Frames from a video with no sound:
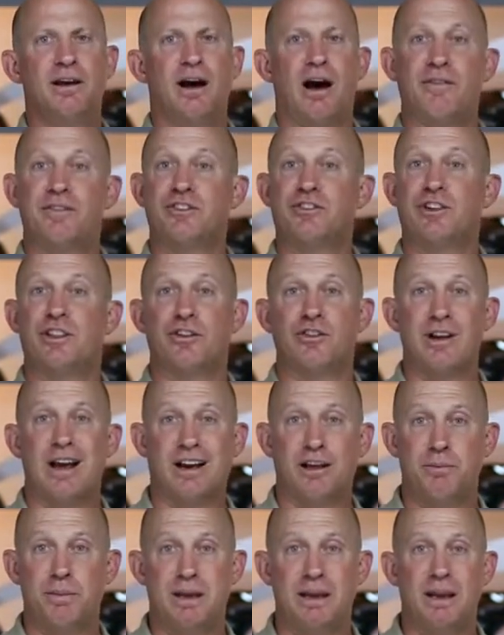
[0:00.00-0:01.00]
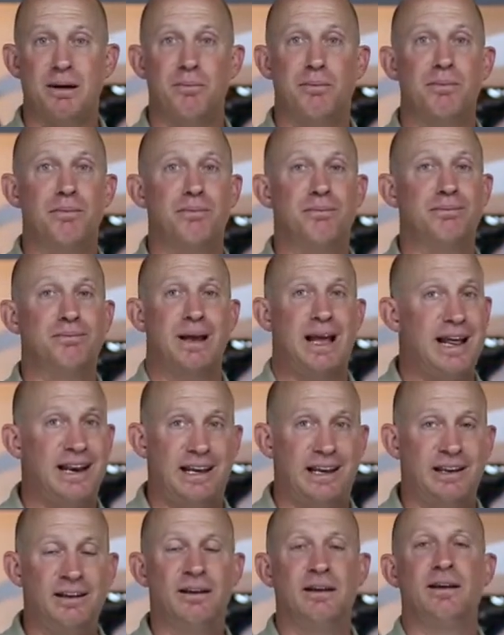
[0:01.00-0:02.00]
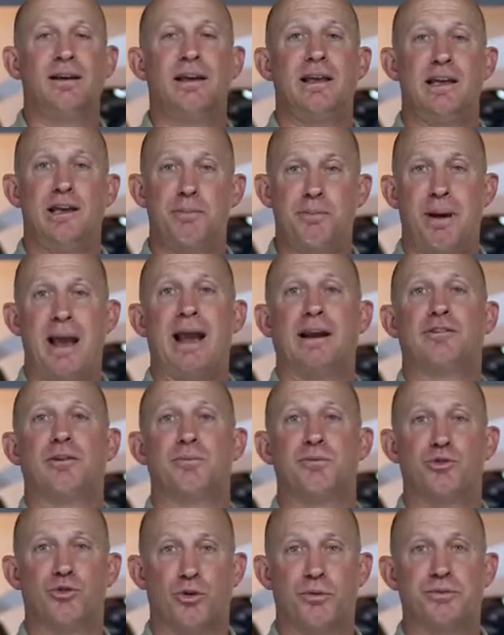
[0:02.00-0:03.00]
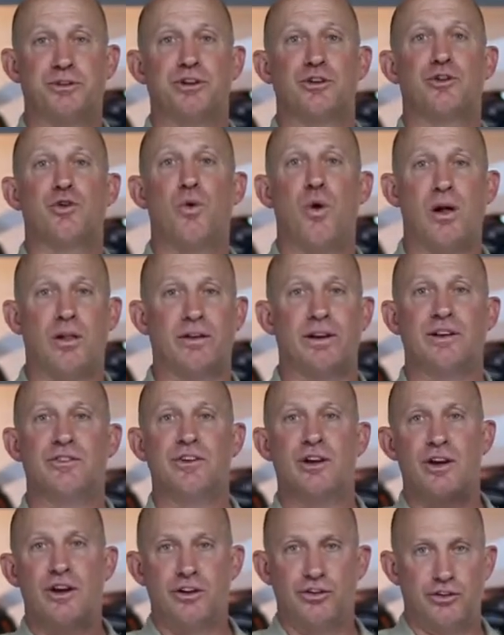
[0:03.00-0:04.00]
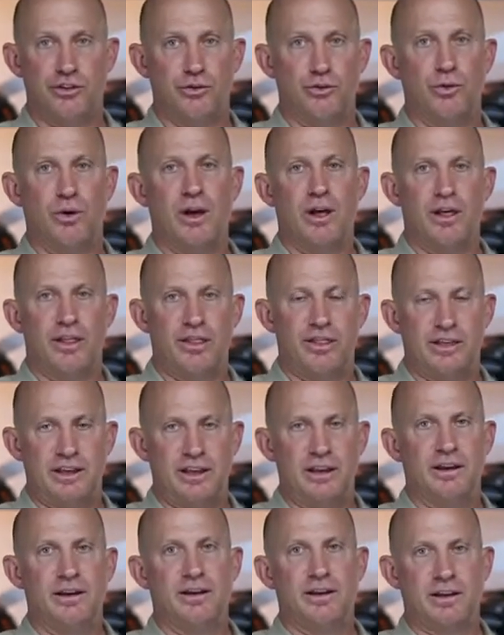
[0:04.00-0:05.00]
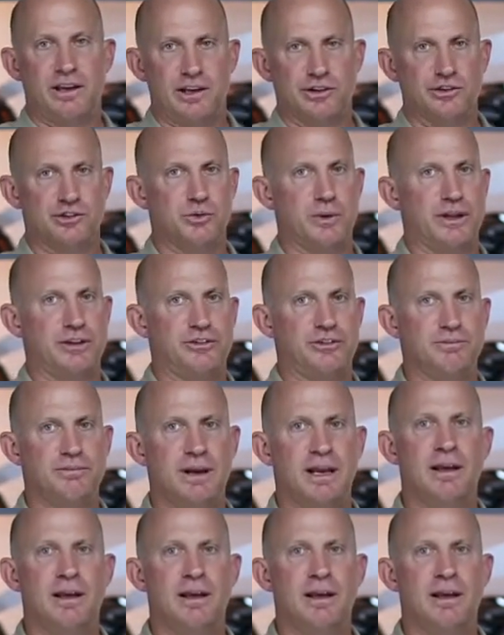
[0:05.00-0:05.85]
Obviously, there's not going to be any impact absorption qualities to the Killswitch.